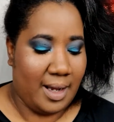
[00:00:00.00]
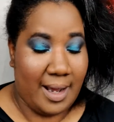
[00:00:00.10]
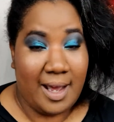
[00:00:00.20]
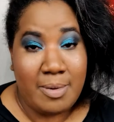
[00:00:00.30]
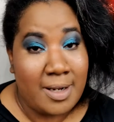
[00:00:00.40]

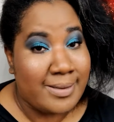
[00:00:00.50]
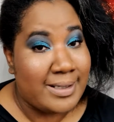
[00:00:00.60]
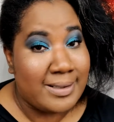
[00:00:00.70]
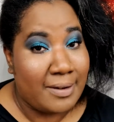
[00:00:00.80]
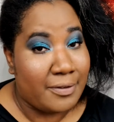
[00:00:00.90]
I've been up
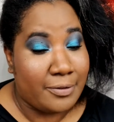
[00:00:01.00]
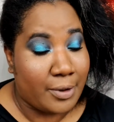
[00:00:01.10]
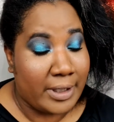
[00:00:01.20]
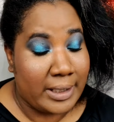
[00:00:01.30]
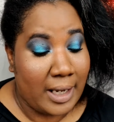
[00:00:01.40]
since
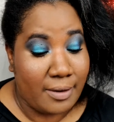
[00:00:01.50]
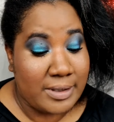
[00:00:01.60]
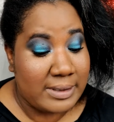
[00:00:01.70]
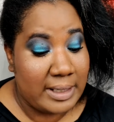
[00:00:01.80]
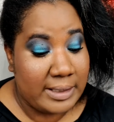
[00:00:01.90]
7:40. I was
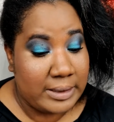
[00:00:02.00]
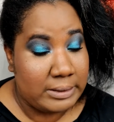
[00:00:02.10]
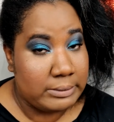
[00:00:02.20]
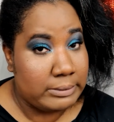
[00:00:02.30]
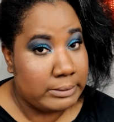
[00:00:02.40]
just lazy.
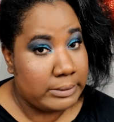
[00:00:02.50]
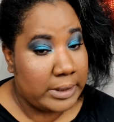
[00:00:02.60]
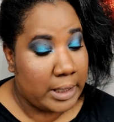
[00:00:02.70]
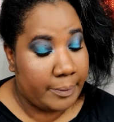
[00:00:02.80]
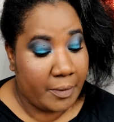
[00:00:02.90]

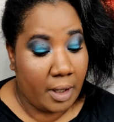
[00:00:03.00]
Sorry.